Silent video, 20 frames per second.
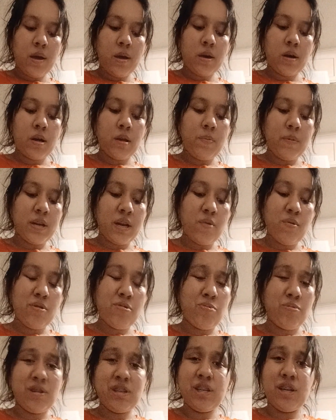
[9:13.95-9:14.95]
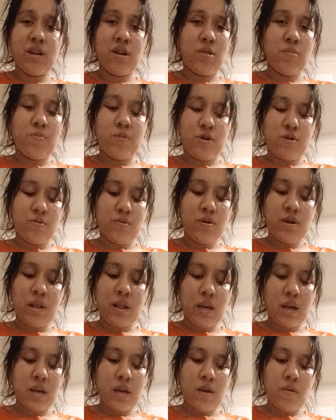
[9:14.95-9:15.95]
Because my dad was rushing us, bro.
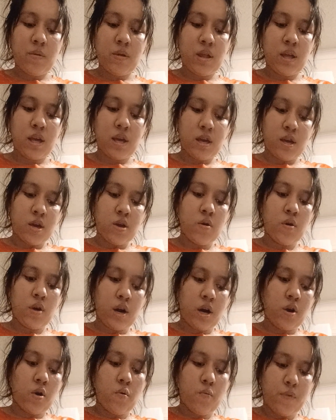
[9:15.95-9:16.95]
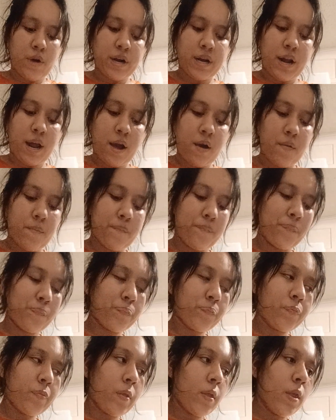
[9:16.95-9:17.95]
Like, he was like, we're gonna go right now.
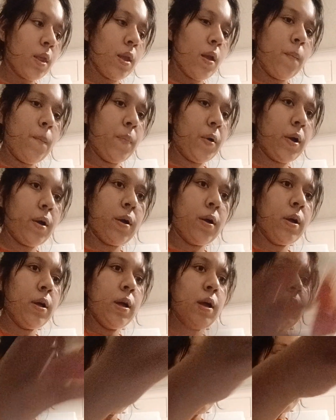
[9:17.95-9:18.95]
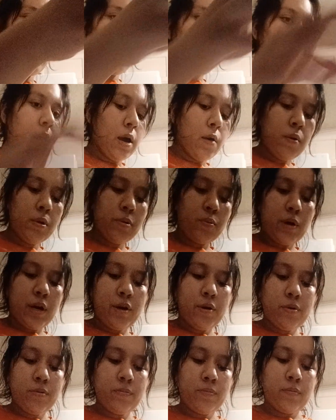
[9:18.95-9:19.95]
But it was
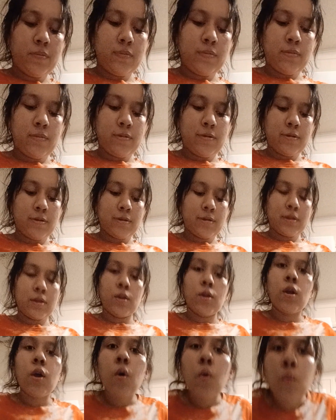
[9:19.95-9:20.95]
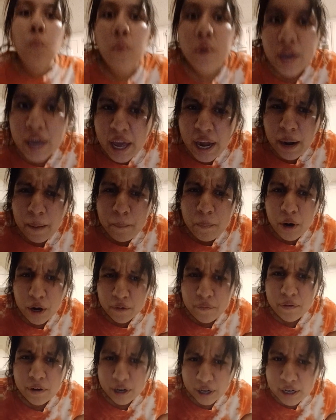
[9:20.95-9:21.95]
wild. We had a
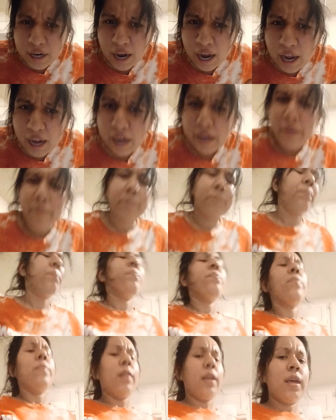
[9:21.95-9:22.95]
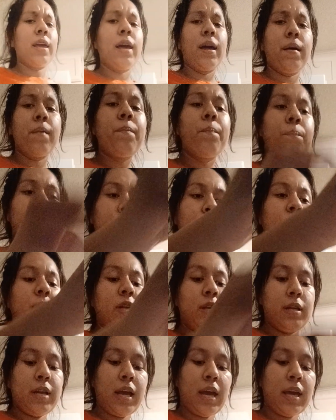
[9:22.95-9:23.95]
perfect Yeah,
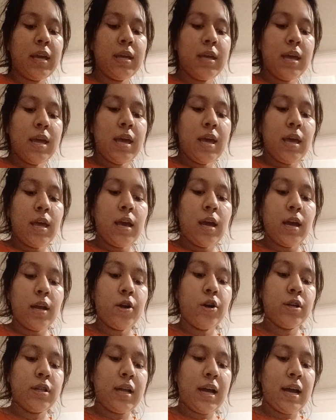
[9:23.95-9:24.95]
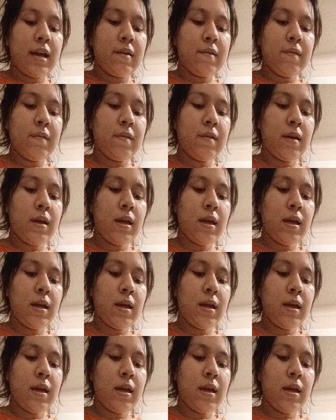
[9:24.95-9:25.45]
today in our life.